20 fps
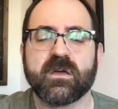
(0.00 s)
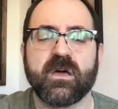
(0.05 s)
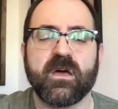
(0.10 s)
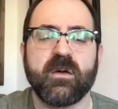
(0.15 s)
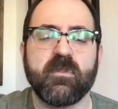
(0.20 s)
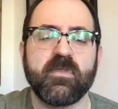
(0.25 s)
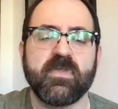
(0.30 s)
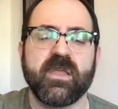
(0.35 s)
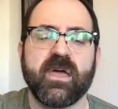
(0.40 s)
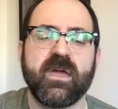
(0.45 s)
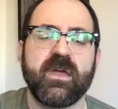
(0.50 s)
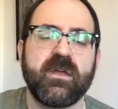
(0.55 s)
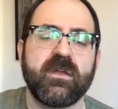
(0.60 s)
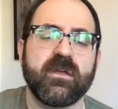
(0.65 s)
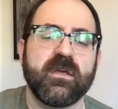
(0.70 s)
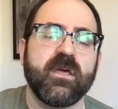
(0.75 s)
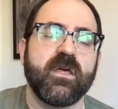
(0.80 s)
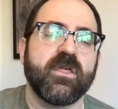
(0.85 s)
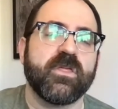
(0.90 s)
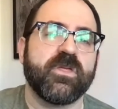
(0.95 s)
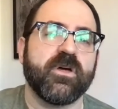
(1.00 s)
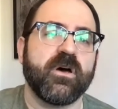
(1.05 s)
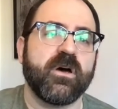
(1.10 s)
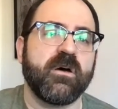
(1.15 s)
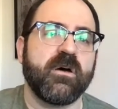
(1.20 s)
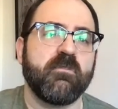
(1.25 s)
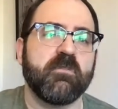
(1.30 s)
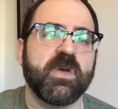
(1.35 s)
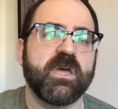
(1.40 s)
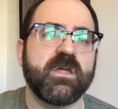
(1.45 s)
come light
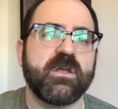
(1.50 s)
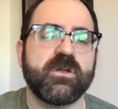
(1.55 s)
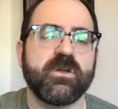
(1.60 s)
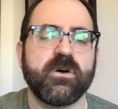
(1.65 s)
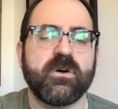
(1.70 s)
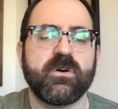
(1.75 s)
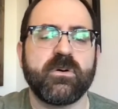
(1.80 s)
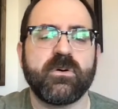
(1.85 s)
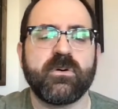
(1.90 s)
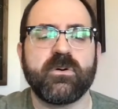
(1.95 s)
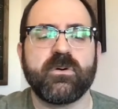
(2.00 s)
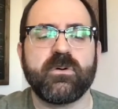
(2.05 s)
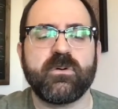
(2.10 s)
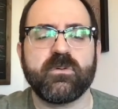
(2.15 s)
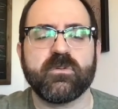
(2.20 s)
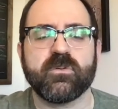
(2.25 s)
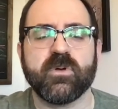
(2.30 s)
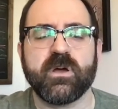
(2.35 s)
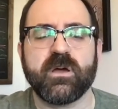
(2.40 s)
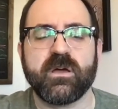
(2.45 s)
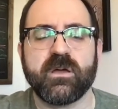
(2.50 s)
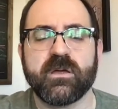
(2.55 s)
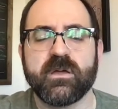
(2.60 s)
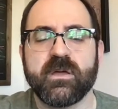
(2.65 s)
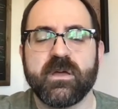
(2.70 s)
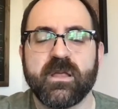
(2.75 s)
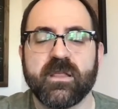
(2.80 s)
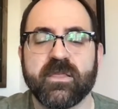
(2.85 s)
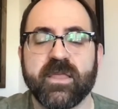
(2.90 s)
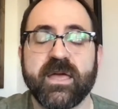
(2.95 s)
the menorah.